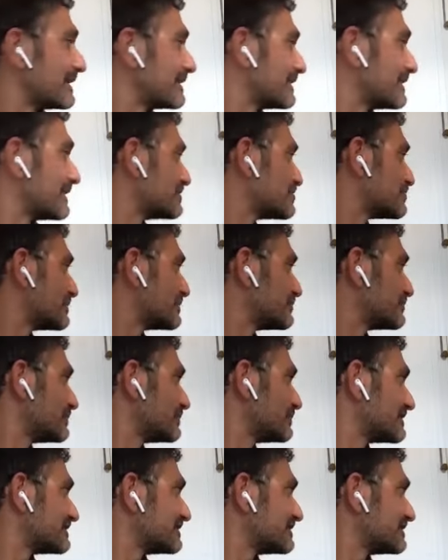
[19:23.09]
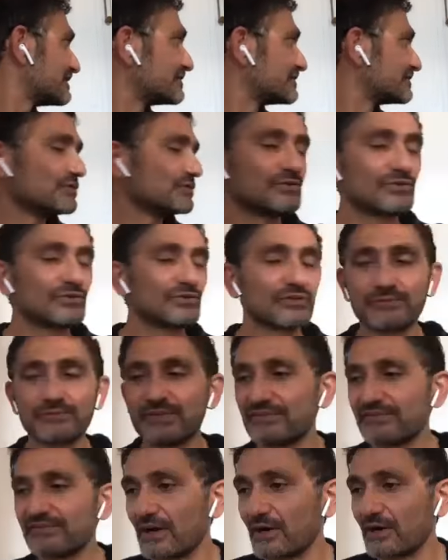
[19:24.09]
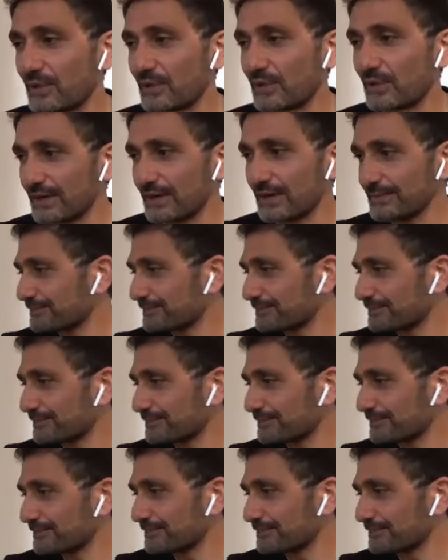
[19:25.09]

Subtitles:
and I can treat you because it shouldn't be far away.